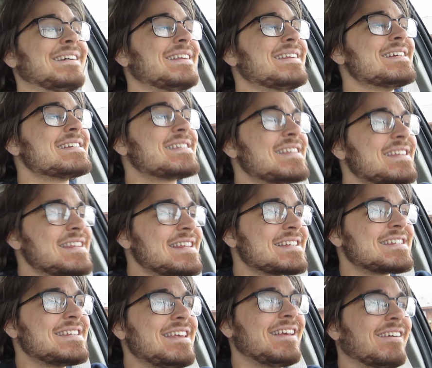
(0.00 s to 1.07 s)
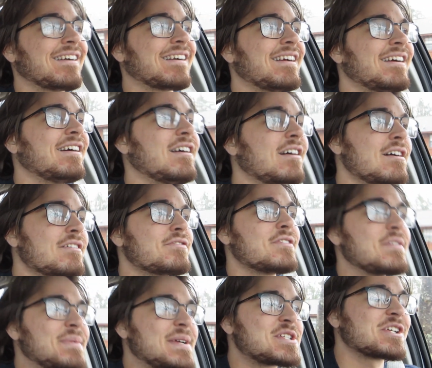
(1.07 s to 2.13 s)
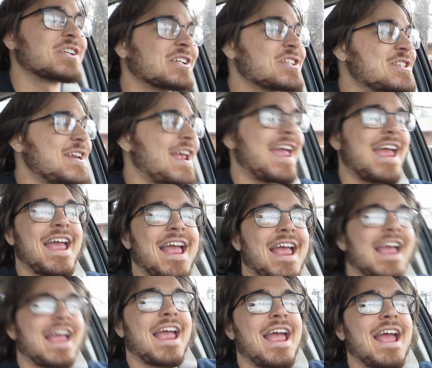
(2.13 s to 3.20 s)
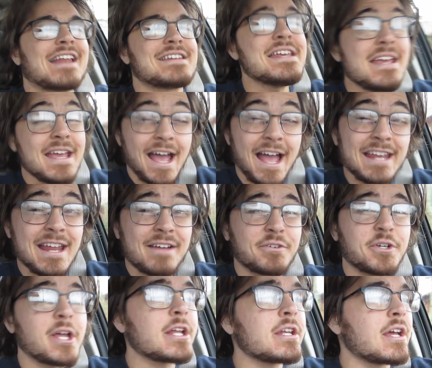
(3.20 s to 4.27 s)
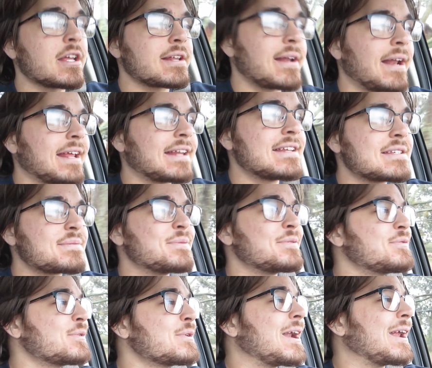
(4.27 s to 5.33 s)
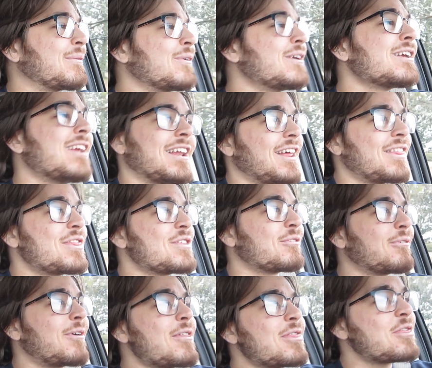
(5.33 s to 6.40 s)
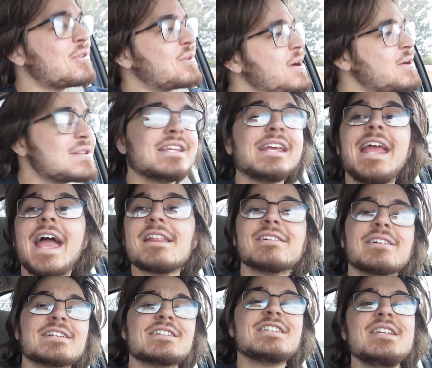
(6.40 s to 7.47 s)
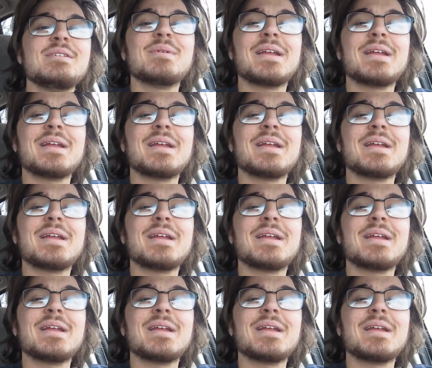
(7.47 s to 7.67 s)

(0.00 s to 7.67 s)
this year for my church, and I never done nothing like this before, and we're gonna throw it together and see what